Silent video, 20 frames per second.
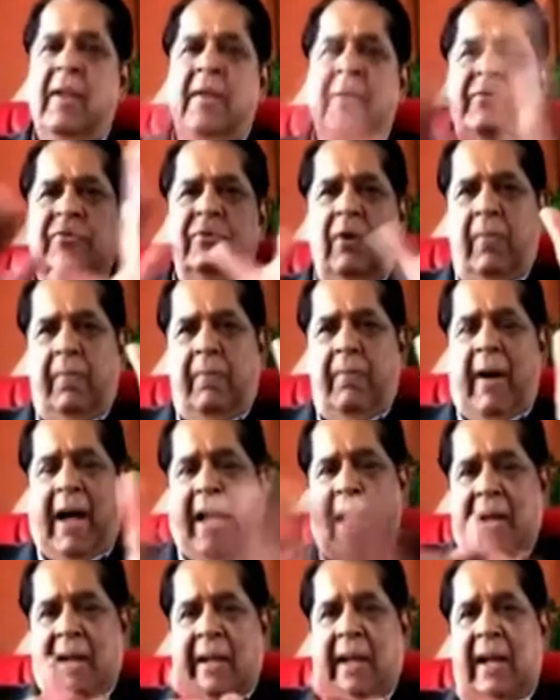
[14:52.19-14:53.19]
So by
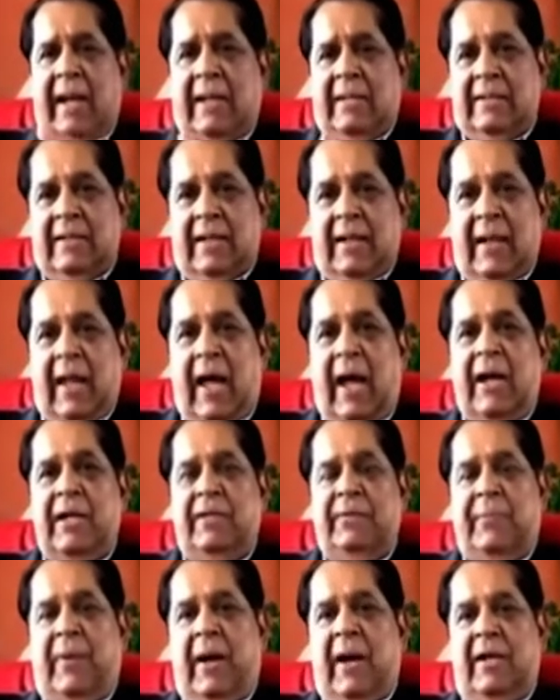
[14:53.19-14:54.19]
and
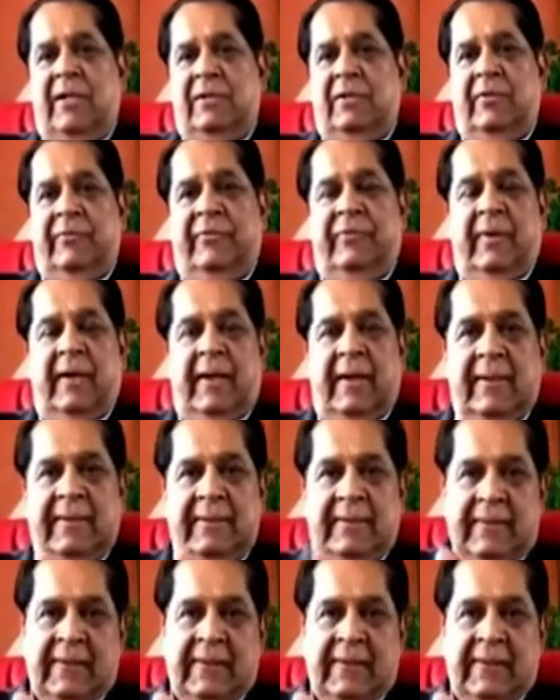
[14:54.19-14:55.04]
large parts of the